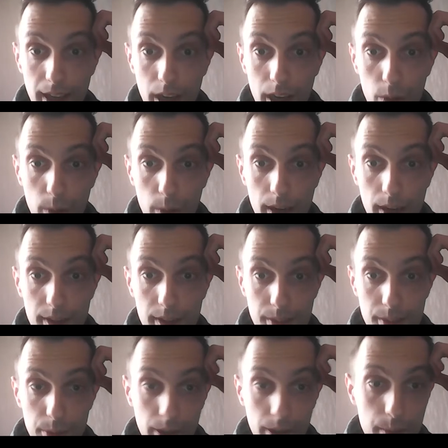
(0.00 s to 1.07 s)
where the
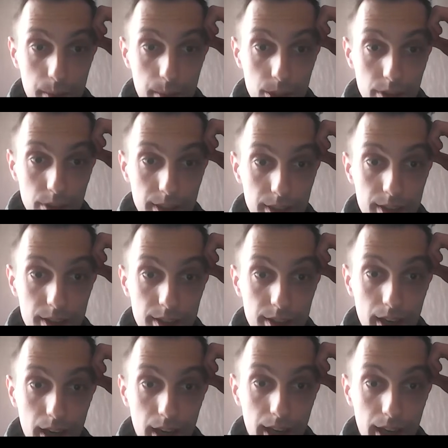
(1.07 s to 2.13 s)
parameter is
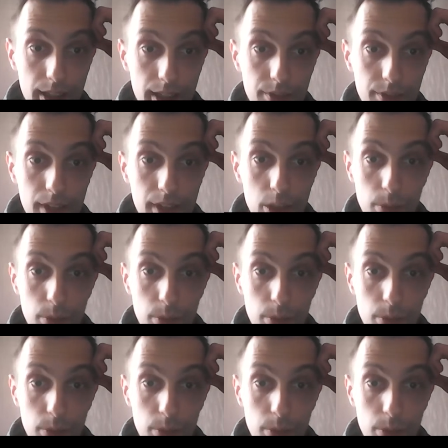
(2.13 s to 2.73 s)
eigenvalue